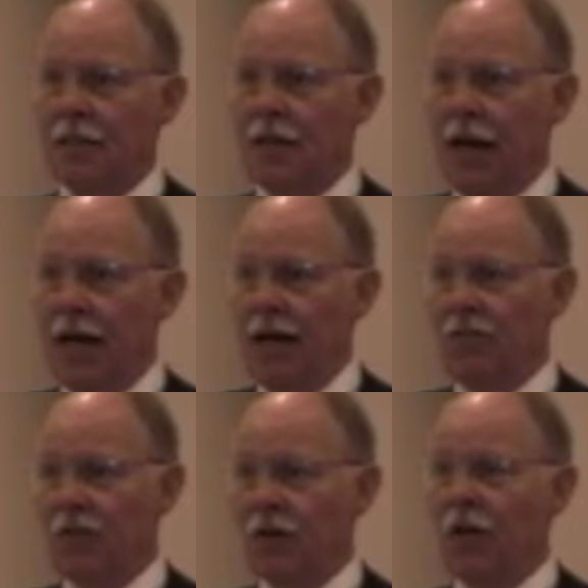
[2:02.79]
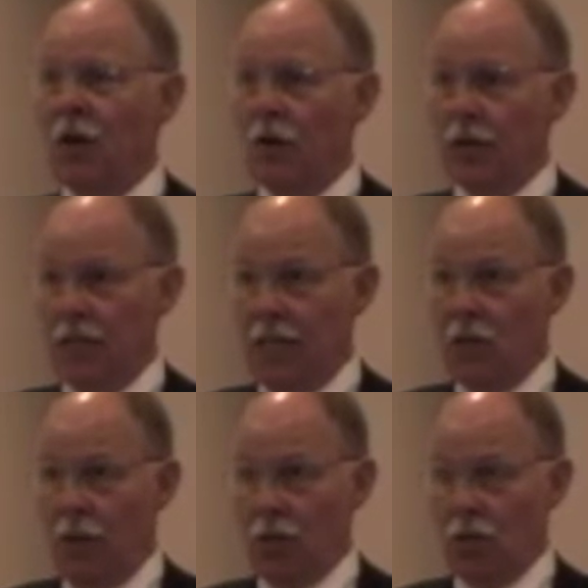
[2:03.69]
a non-inferiority
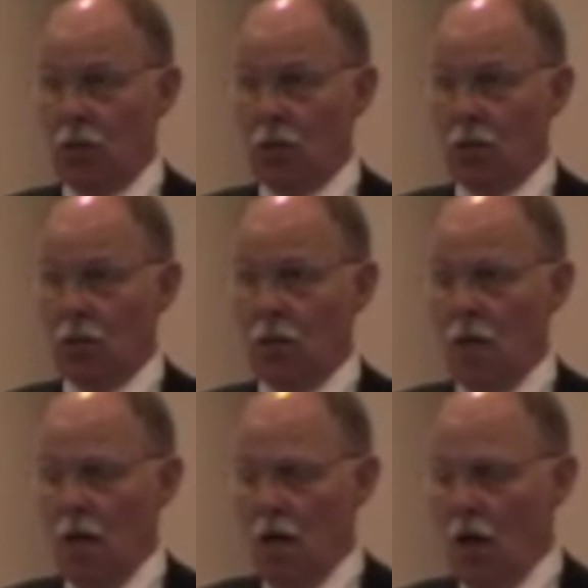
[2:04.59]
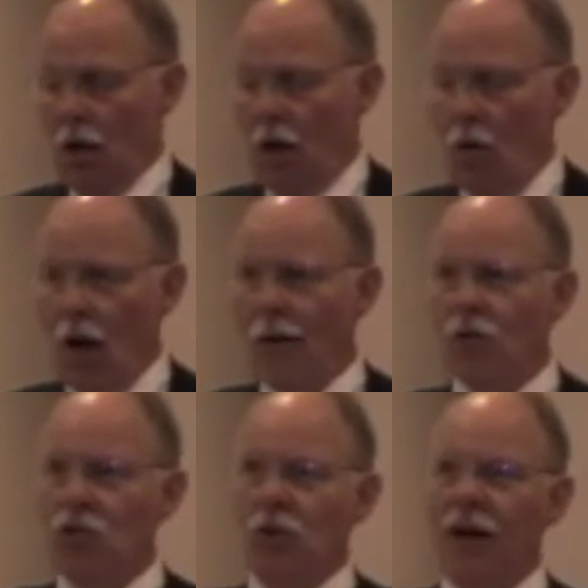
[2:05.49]
question. Now, why
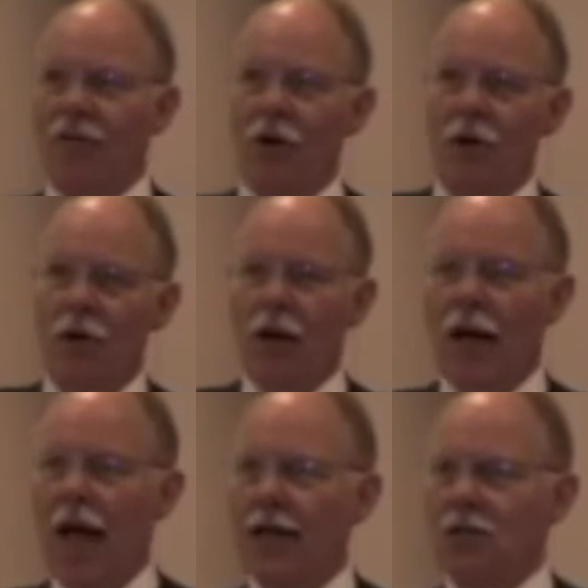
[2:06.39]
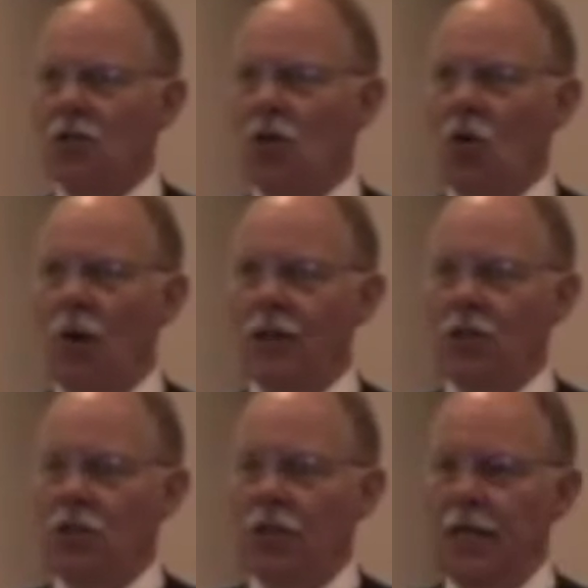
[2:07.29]
would you ever ask the
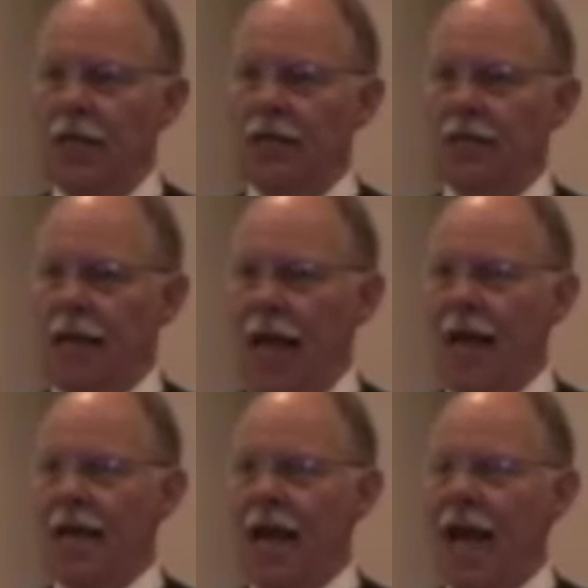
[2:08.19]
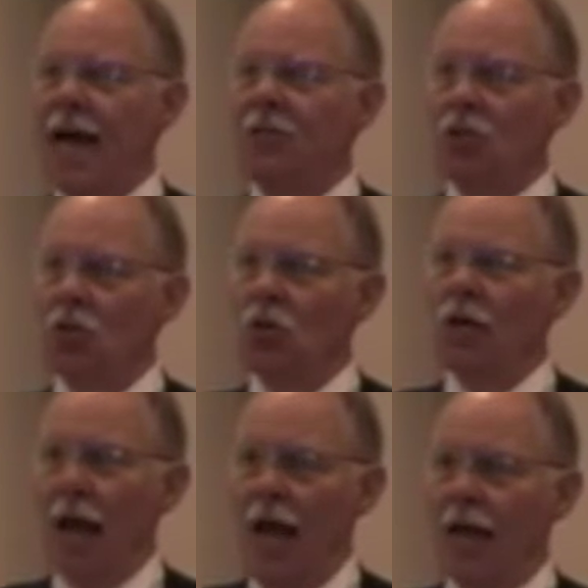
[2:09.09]
question, is A as
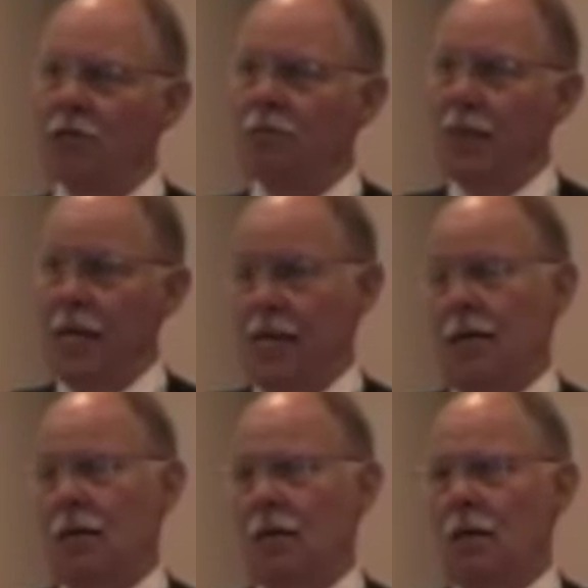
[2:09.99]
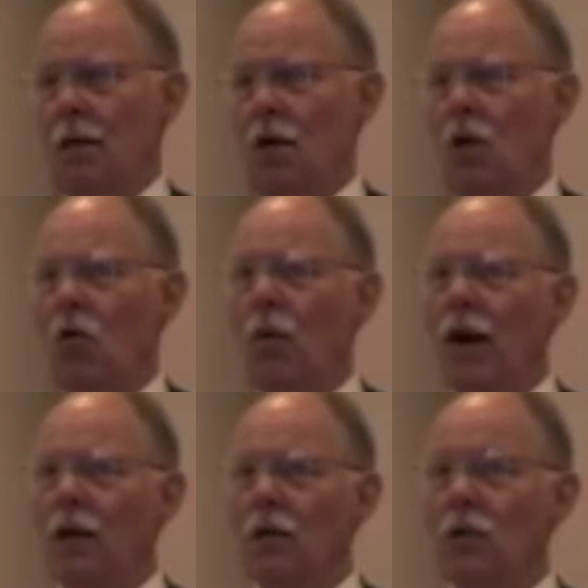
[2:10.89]
good as B?
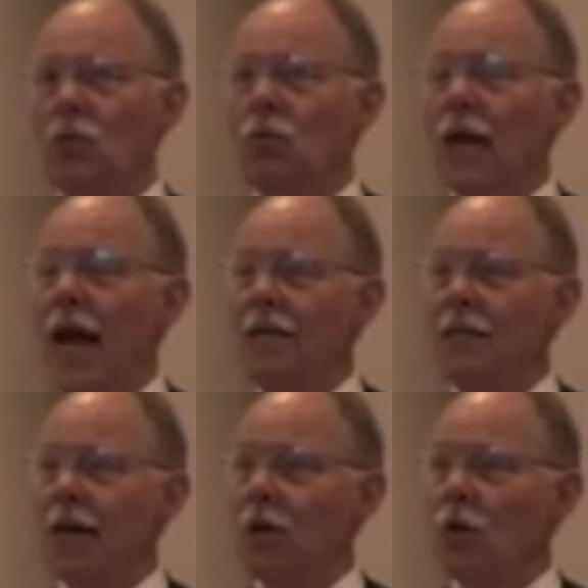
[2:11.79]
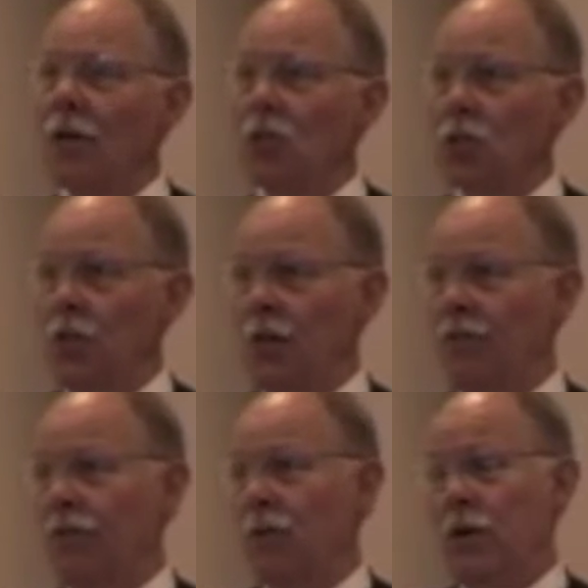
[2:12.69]
Well, you would ask that question if,
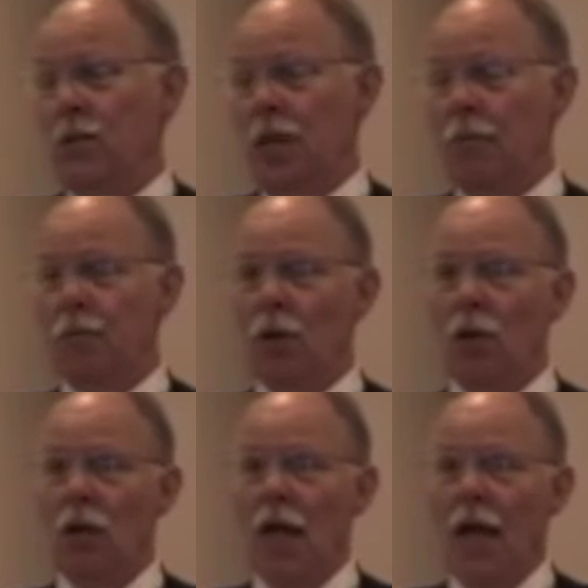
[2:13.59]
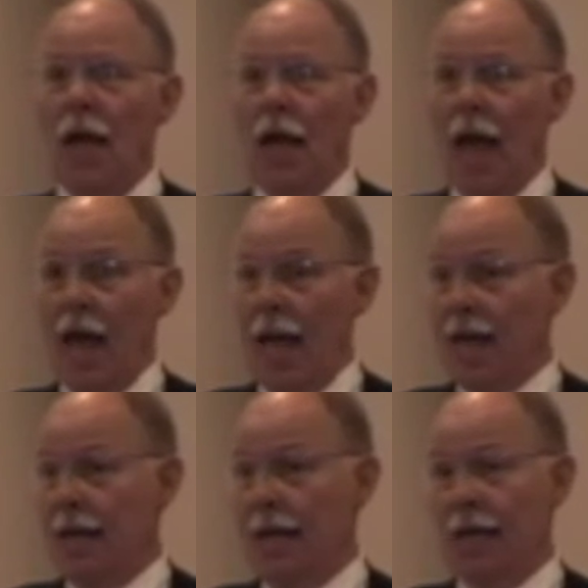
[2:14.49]
for example,
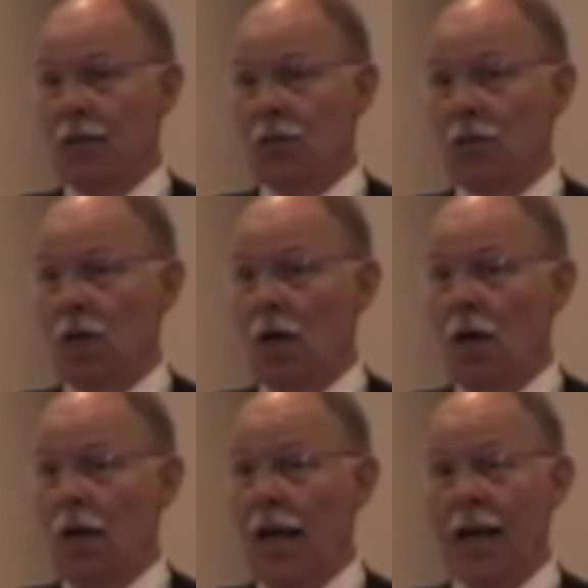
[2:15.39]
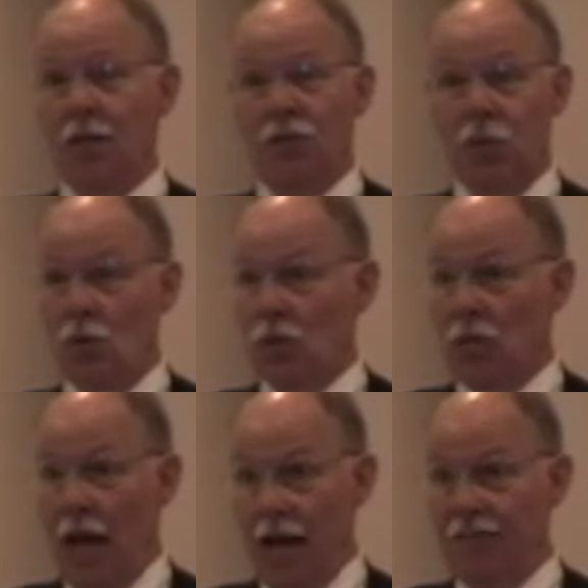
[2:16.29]
A is, uh, has fewer
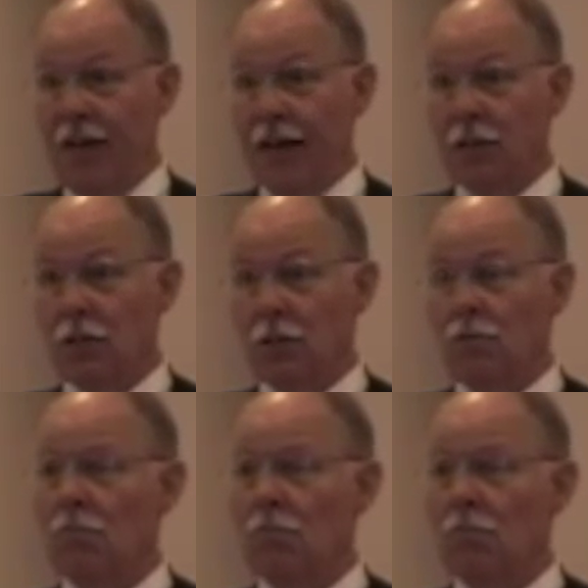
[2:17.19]
side effects,